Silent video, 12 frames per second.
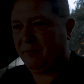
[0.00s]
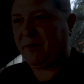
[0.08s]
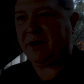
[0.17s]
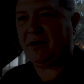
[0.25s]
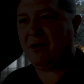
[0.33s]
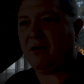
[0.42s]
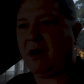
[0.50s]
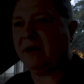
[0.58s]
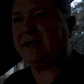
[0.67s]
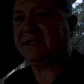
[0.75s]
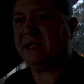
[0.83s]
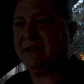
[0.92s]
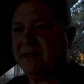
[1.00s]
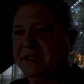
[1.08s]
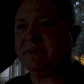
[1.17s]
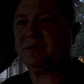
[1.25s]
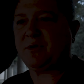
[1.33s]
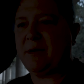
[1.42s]
But you know, honestly, the
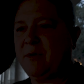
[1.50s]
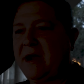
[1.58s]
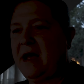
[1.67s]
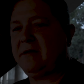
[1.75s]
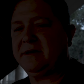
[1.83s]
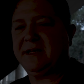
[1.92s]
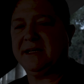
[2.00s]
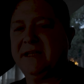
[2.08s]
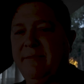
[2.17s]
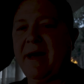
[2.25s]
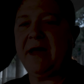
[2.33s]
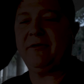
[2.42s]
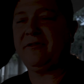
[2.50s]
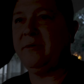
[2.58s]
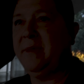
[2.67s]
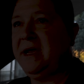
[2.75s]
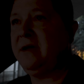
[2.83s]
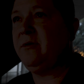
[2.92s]
subscriber count doesn't matter to
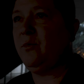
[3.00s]
me.